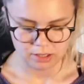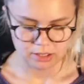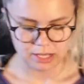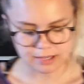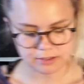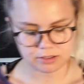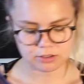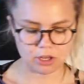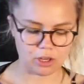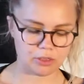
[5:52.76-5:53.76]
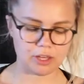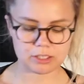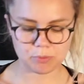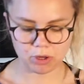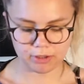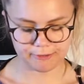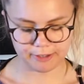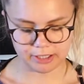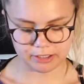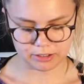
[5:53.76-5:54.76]
Yes, so that's what I
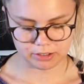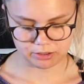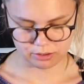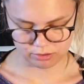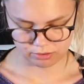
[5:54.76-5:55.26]
finished